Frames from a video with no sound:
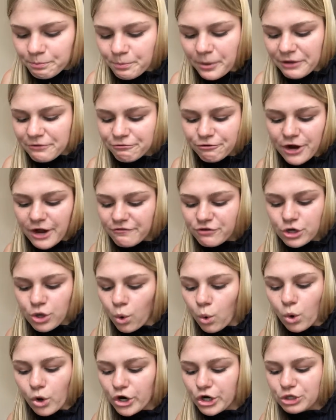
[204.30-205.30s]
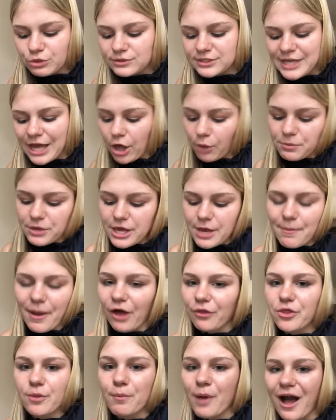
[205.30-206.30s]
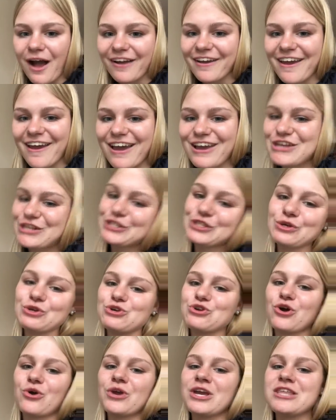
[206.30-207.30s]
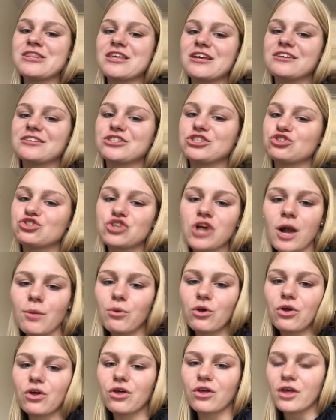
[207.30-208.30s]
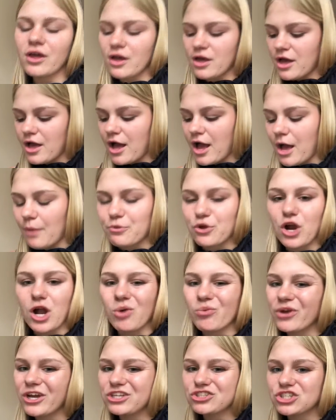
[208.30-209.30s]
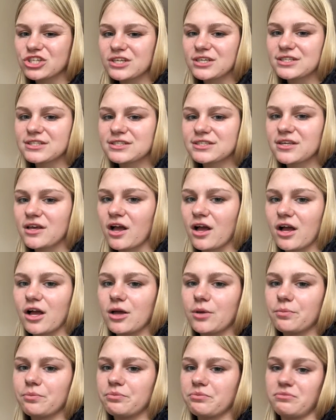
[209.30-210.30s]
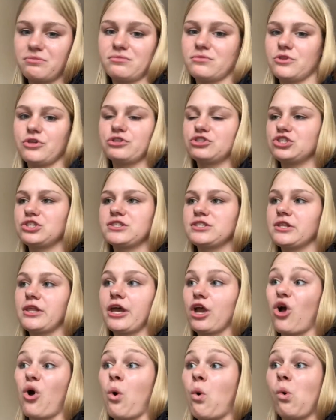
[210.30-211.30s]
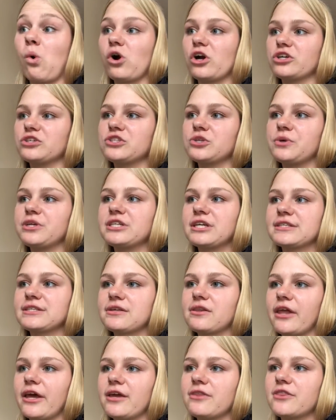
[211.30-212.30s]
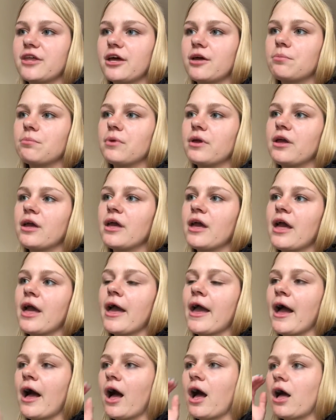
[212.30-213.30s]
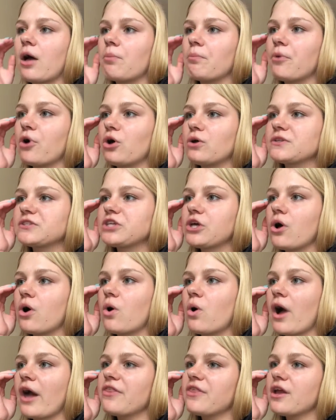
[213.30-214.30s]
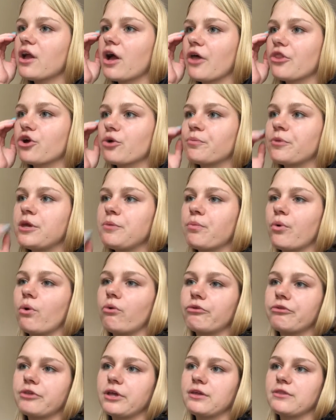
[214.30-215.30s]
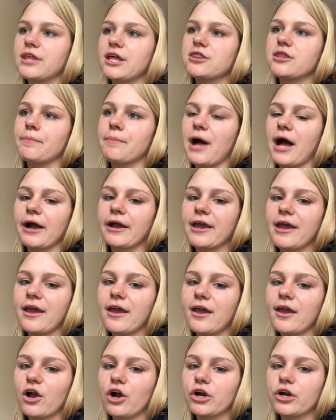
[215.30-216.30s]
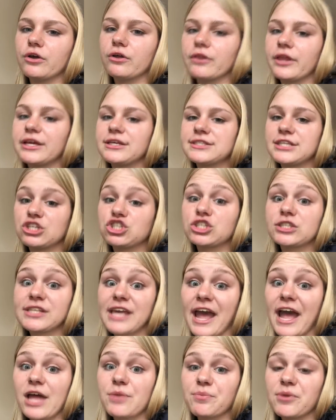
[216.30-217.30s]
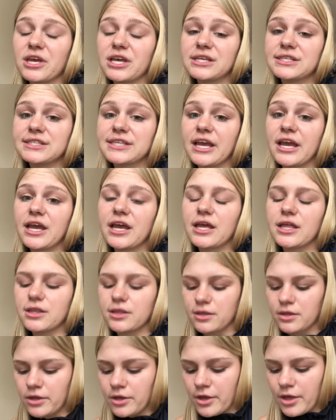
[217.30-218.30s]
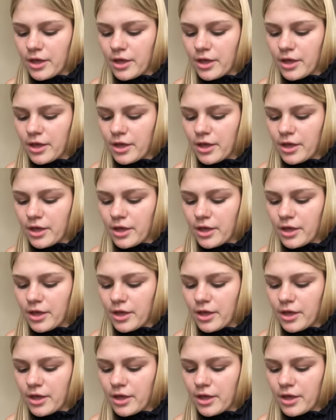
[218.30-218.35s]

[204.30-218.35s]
but for every horror you tell me about the Bacchae, so he thinks they're trouble, they're outrageous, they're just like a whore, so he doesn't like them. But also I think other people think that the Bacchae are like such as Cadmus. I